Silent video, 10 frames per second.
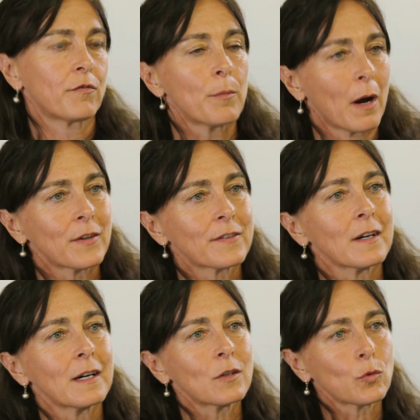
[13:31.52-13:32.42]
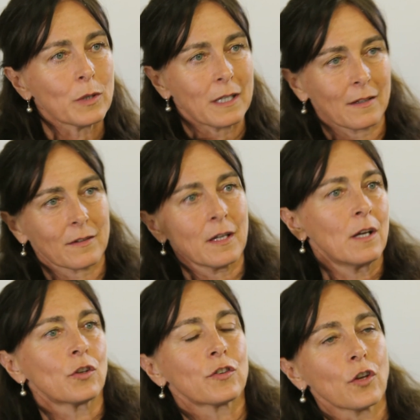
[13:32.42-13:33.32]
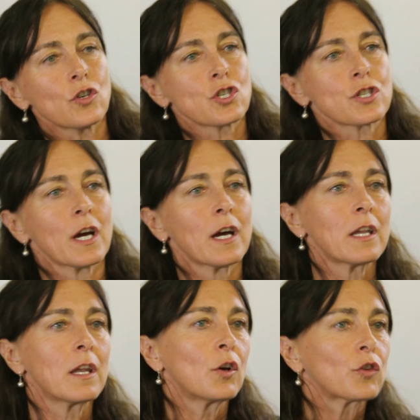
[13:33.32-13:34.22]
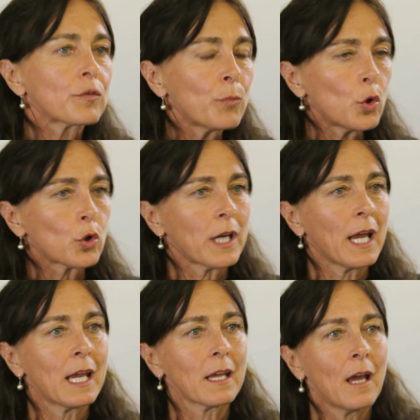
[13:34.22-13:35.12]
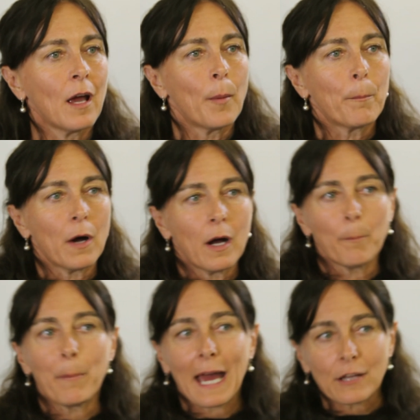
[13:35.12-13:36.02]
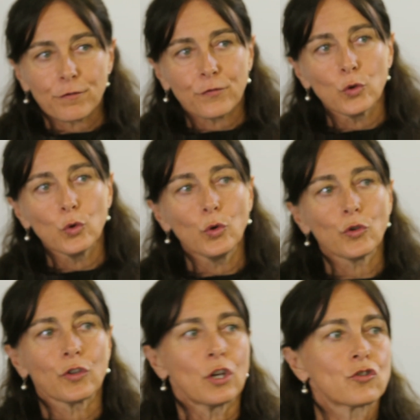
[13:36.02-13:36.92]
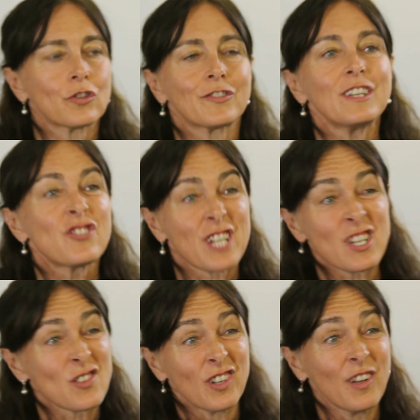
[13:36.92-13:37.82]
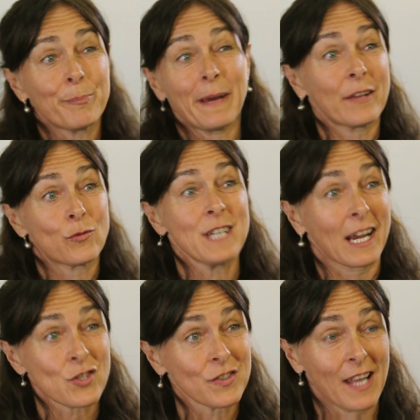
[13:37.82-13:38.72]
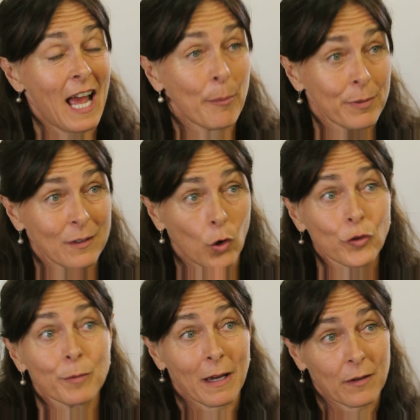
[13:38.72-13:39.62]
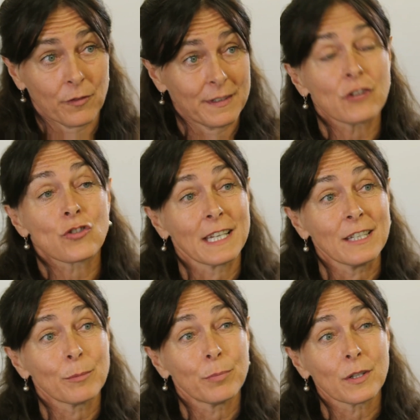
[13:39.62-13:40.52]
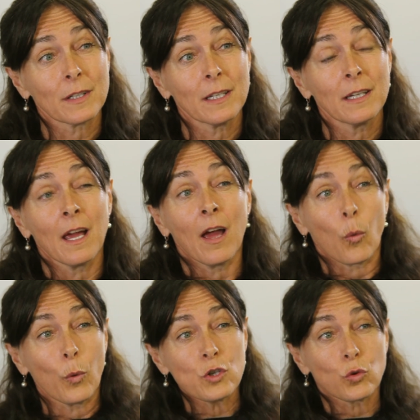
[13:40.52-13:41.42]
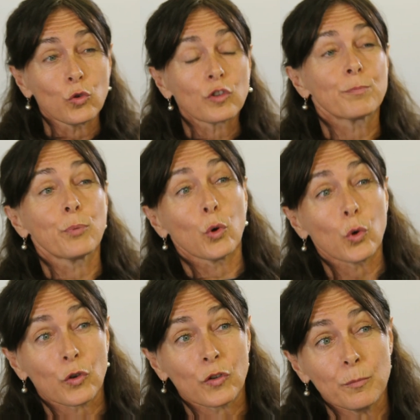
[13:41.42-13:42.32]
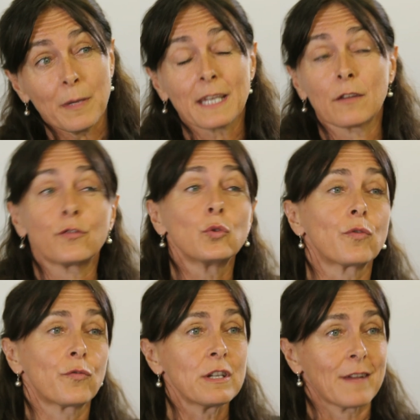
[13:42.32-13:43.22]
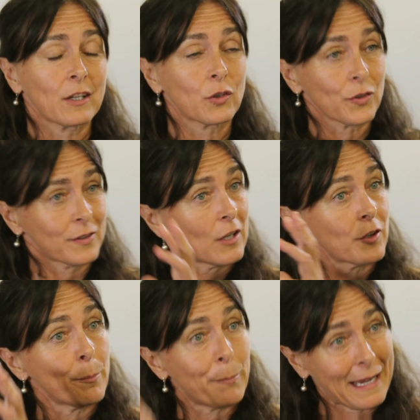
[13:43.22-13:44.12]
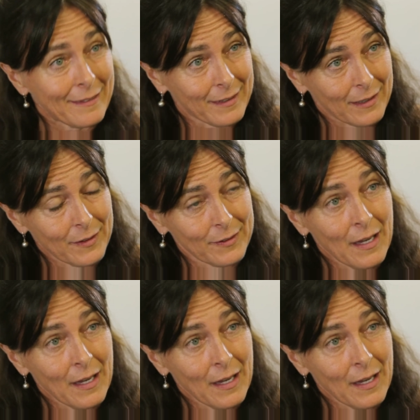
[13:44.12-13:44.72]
outside, we get sunshine, smoking, bad foods, just in general, bad reactions that happen naturally in the body. When you do sport, you make a few free radicals. They are the bad guys.